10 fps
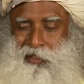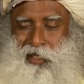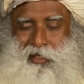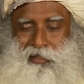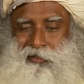
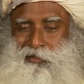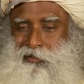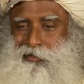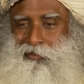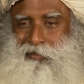and
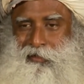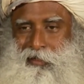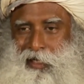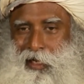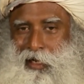
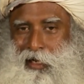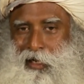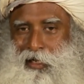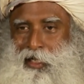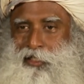
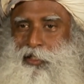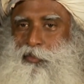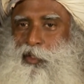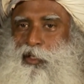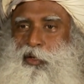nature
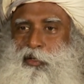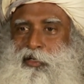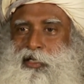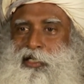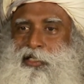will not
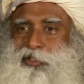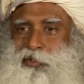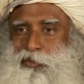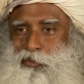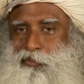release
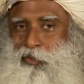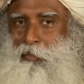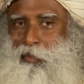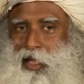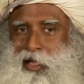you
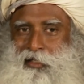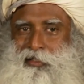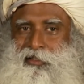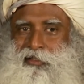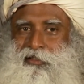from
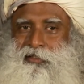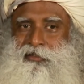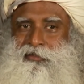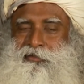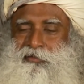that,
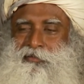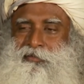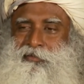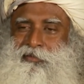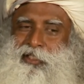
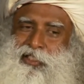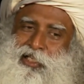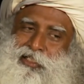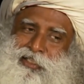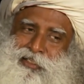just
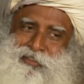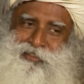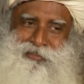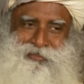like that.